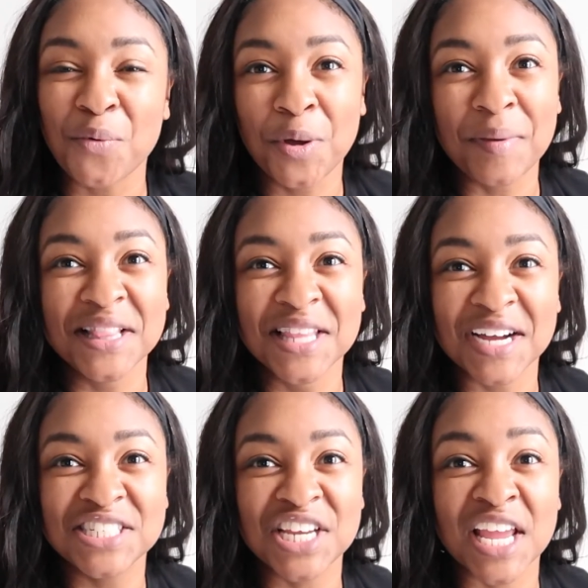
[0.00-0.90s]
we'll be
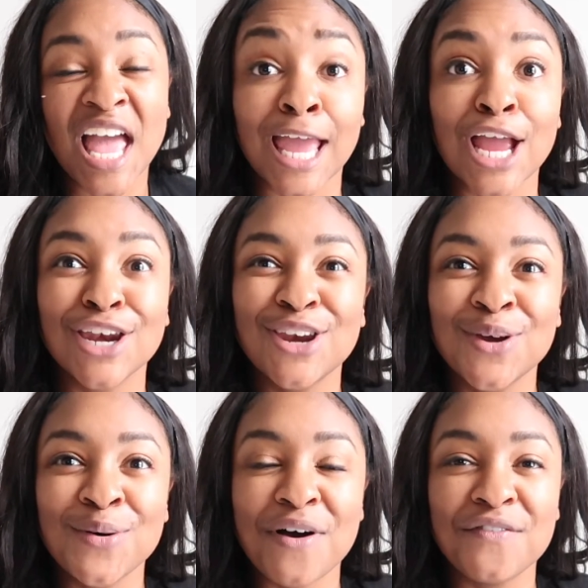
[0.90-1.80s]
launching a
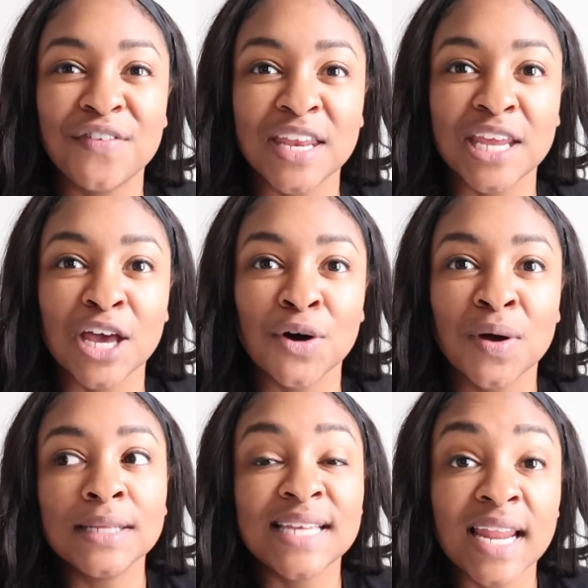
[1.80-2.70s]
new video
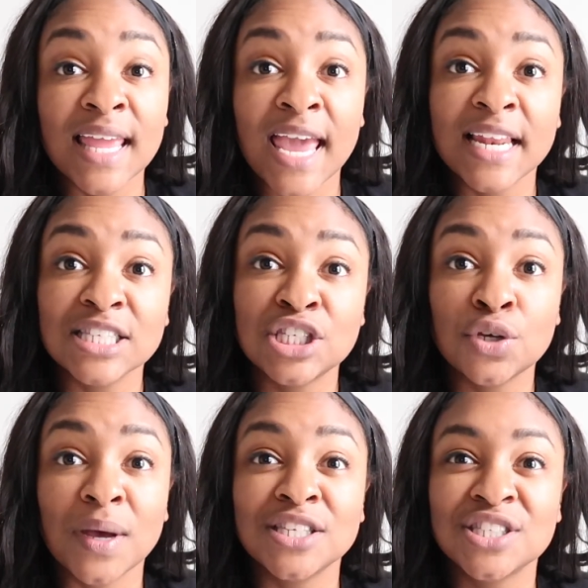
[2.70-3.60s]
dedicated
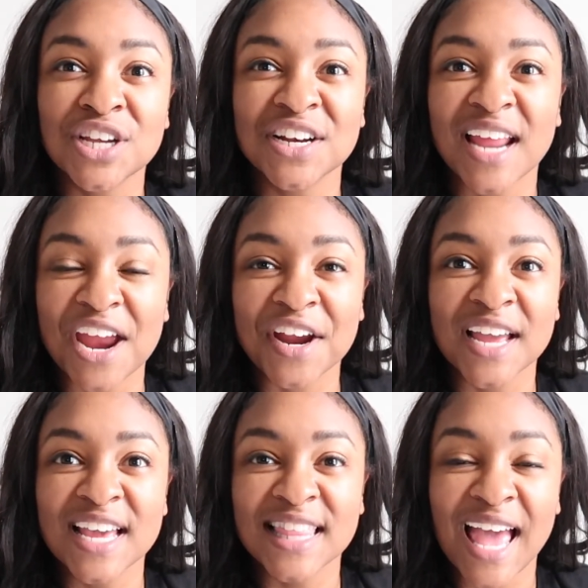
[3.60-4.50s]
to a certain
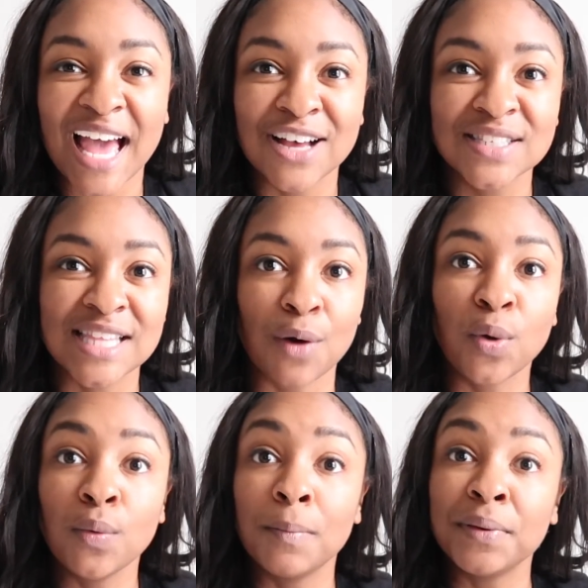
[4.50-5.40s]
area in the house that
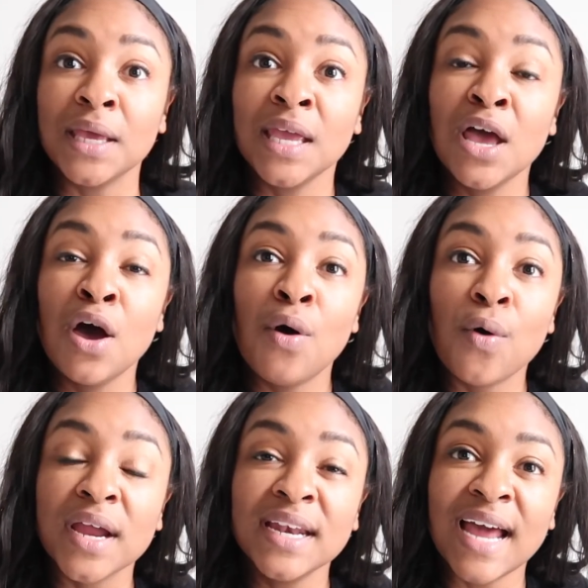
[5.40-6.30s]
we will be
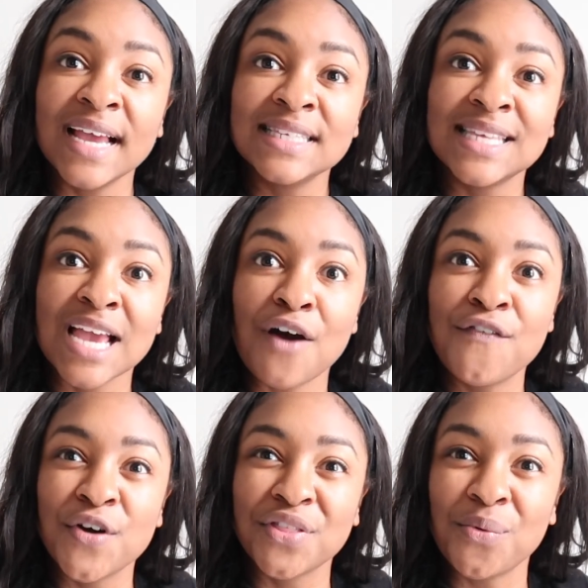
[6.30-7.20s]
organizing
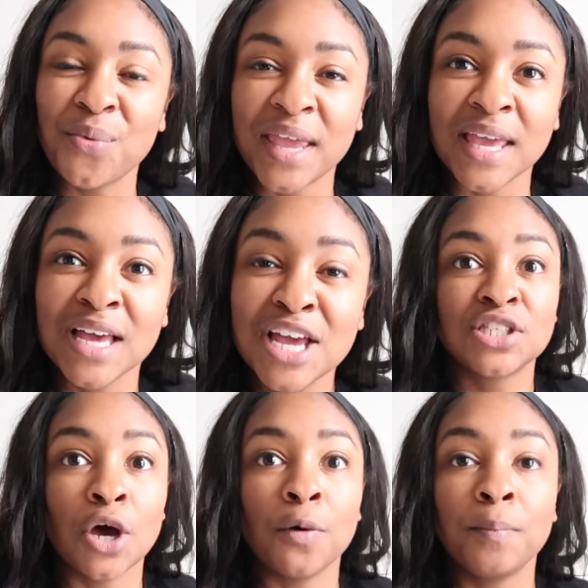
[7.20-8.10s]
for the week.
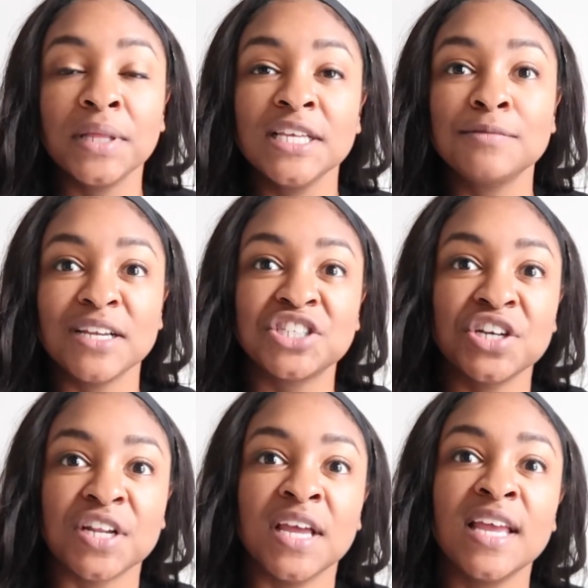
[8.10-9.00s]
So please make
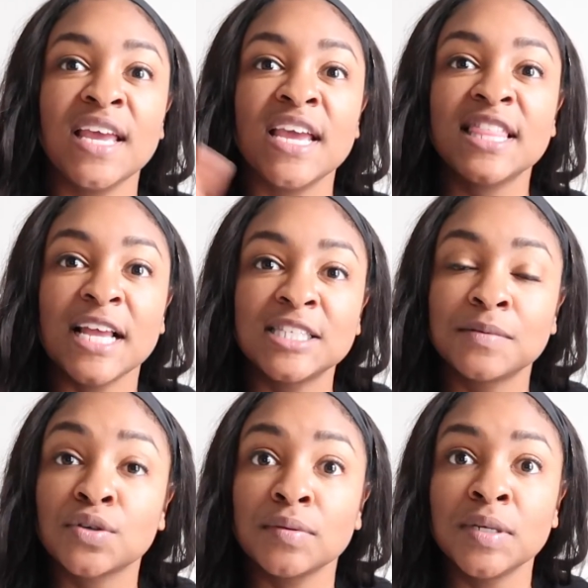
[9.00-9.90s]
sure to hit that
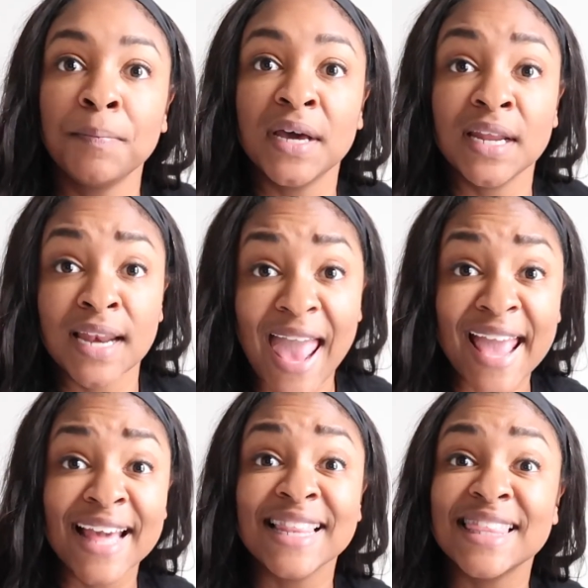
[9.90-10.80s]
subscription button
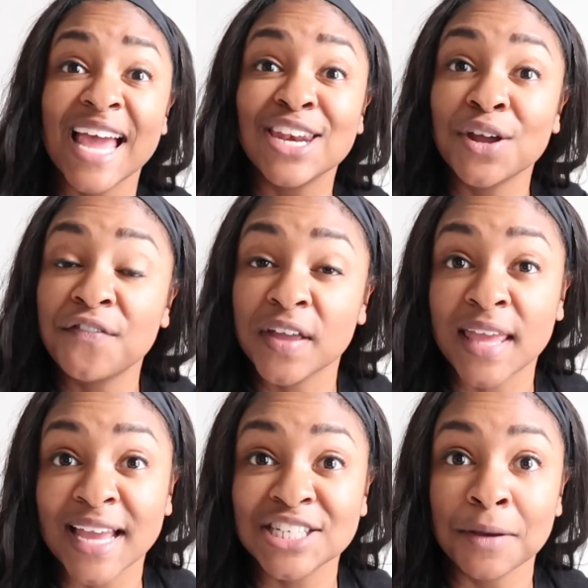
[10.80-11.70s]
and that
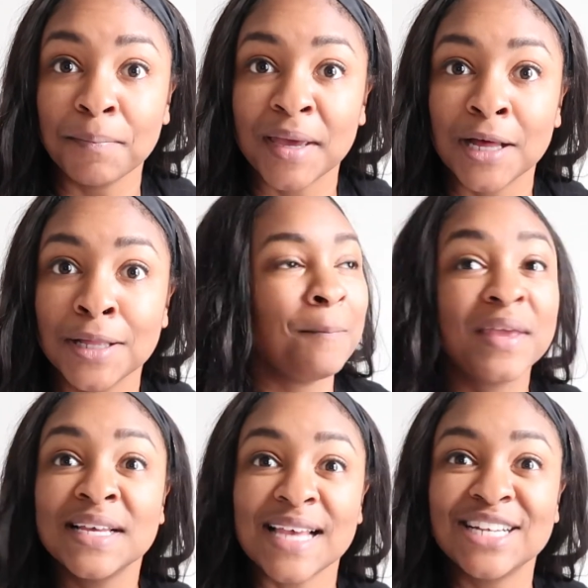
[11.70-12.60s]
notification bell
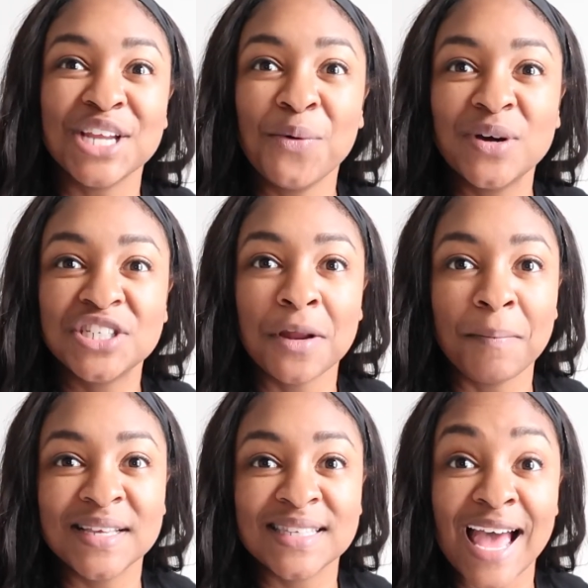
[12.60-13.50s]
because I don't want you to
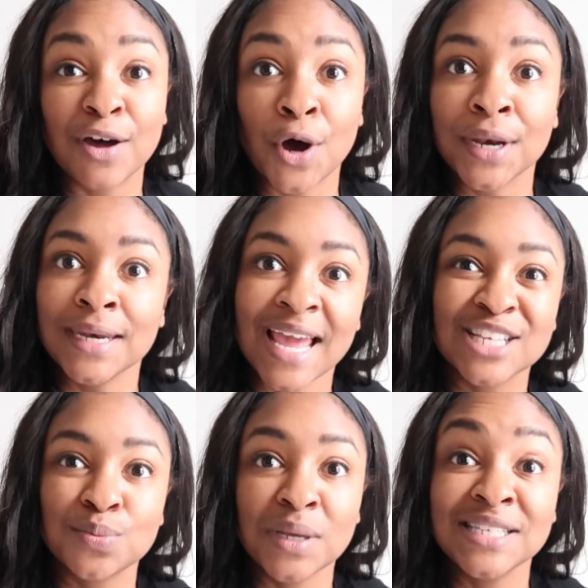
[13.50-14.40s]
miss out on
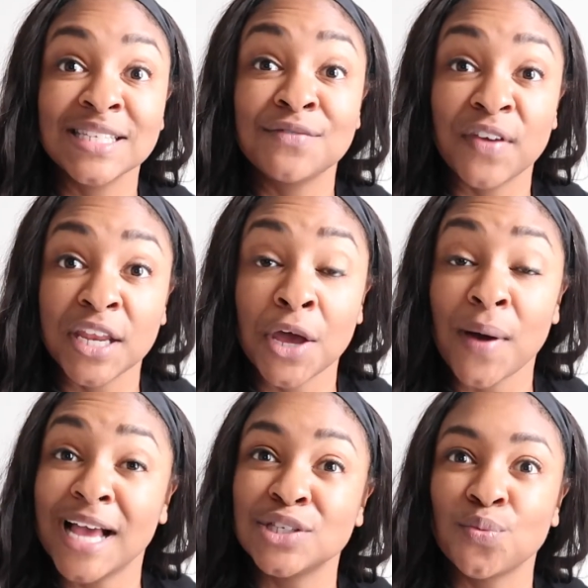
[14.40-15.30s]
next week's video
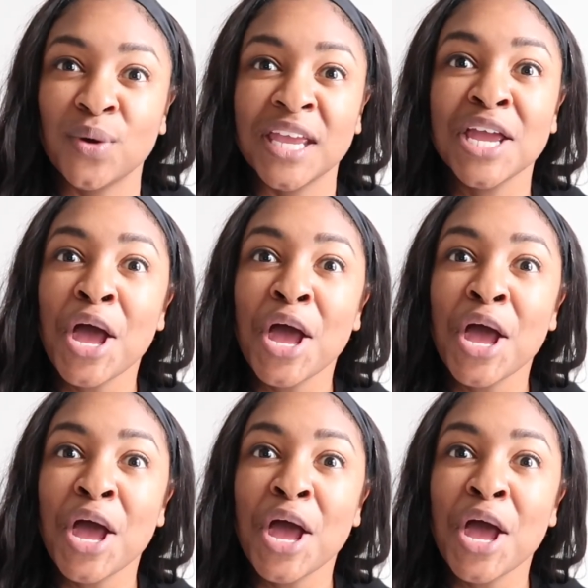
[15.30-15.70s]
as we